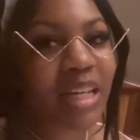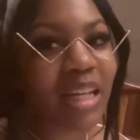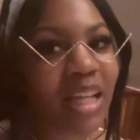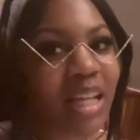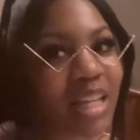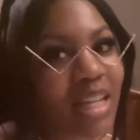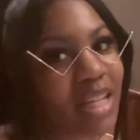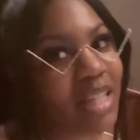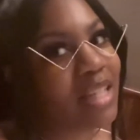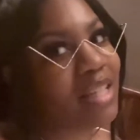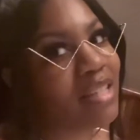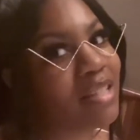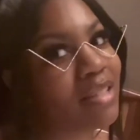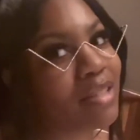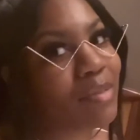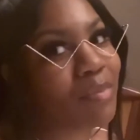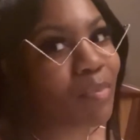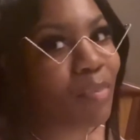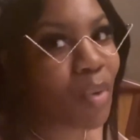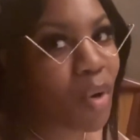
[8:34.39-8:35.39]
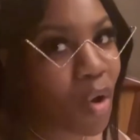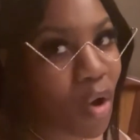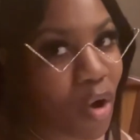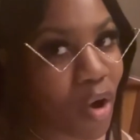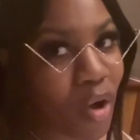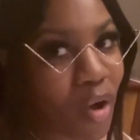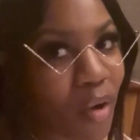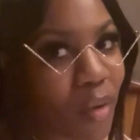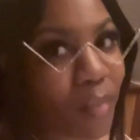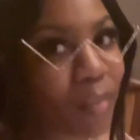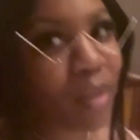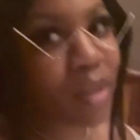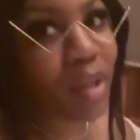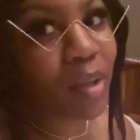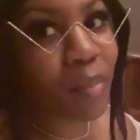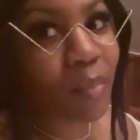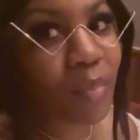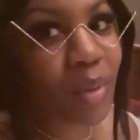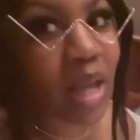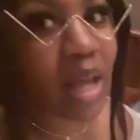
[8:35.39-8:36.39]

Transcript: and it's bomb. But